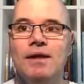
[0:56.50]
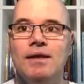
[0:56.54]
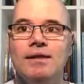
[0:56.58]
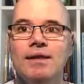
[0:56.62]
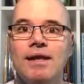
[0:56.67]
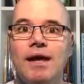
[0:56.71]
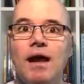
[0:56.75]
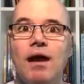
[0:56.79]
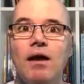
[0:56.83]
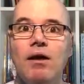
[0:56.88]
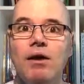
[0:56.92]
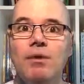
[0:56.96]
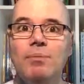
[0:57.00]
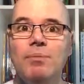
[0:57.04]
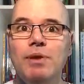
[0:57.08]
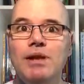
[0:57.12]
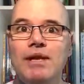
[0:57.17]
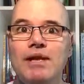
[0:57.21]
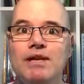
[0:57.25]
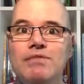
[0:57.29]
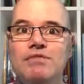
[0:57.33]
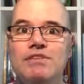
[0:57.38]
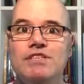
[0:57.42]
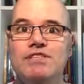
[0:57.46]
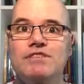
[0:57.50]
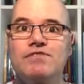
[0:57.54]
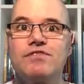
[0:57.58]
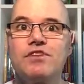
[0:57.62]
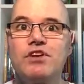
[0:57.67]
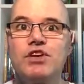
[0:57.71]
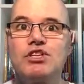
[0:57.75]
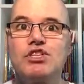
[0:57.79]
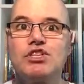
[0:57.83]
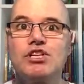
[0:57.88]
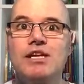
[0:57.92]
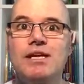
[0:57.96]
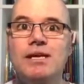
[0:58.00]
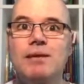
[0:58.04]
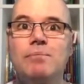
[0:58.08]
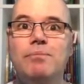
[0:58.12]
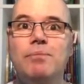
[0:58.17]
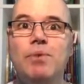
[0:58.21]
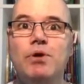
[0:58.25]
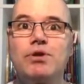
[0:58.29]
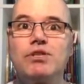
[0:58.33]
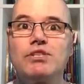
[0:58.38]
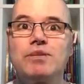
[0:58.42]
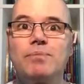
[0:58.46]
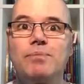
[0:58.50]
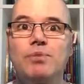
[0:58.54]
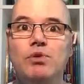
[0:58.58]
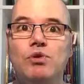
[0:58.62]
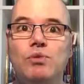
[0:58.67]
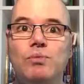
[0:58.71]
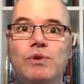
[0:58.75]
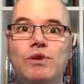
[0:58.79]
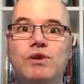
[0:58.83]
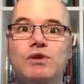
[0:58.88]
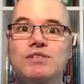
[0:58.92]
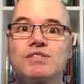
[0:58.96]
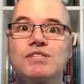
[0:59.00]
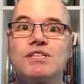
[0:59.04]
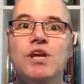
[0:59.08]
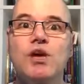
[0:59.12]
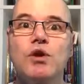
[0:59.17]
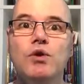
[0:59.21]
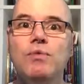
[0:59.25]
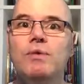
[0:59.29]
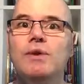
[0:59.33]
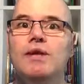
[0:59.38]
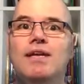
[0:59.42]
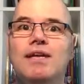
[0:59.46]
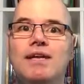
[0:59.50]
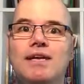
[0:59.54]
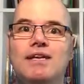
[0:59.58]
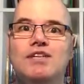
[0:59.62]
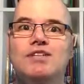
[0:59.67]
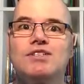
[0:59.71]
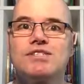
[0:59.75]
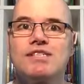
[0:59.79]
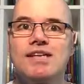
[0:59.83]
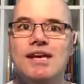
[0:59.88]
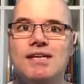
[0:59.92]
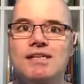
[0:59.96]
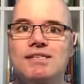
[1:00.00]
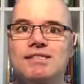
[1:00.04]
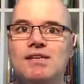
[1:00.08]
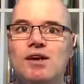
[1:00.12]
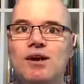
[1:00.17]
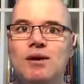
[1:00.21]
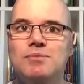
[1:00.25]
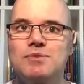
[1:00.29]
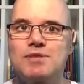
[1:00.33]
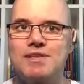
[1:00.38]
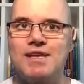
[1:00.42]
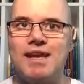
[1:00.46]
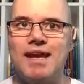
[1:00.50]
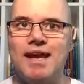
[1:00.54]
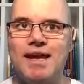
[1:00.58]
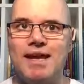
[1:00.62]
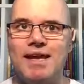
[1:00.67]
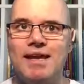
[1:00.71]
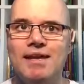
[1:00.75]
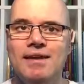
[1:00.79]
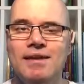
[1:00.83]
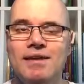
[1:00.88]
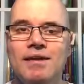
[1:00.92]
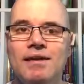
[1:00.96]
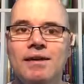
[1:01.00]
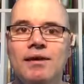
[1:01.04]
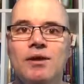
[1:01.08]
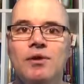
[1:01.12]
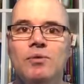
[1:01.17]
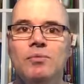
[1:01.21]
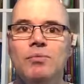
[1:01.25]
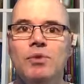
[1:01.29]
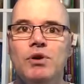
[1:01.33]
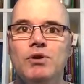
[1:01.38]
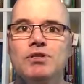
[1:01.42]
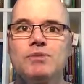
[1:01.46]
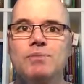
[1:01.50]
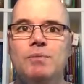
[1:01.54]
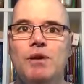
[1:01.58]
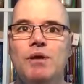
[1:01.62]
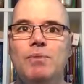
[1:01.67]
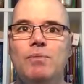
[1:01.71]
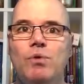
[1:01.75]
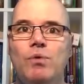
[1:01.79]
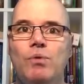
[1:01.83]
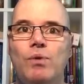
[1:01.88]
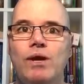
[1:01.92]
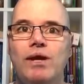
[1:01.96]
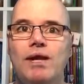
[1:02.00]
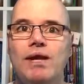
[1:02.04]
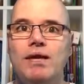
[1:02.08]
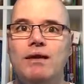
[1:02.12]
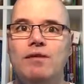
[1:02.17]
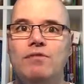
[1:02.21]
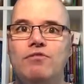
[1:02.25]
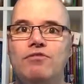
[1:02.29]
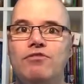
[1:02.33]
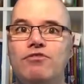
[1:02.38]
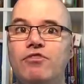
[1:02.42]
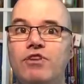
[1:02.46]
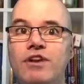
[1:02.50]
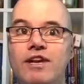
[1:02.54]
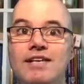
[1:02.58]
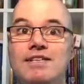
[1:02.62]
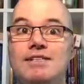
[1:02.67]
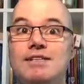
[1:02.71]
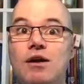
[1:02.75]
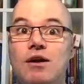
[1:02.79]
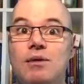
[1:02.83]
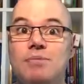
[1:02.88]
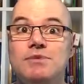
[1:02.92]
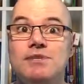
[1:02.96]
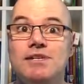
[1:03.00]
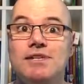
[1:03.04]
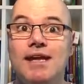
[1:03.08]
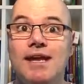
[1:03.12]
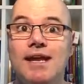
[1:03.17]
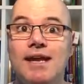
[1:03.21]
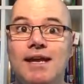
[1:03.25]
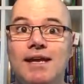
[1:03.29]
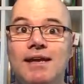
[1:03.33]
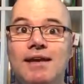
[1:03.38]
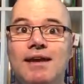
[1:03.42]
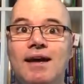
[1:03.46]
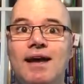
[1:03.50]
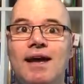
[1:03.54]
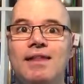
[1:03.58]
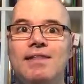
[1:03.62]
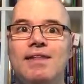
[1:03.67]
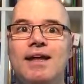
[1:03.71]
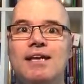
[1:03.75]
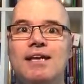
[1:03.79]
Now, I believe it's virtually impossible because nobody eats 10 times a day. Most people eat 3 times a day, and